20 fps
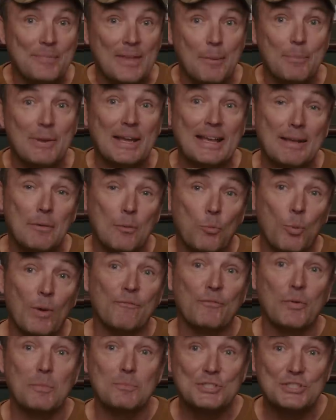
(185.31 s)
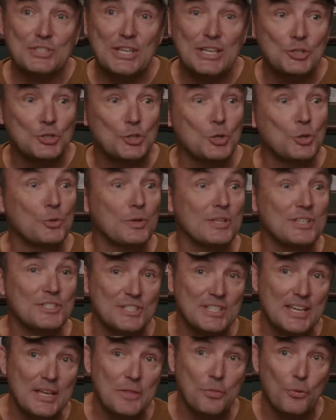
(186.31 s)
It went from C two to
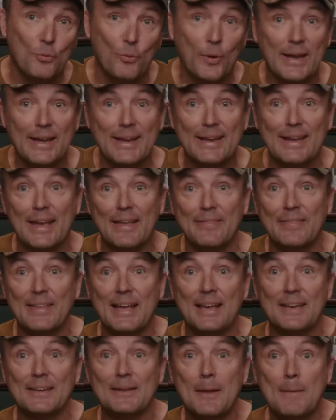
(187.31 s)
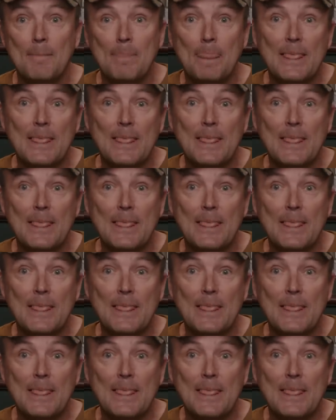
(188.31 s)
C three, and then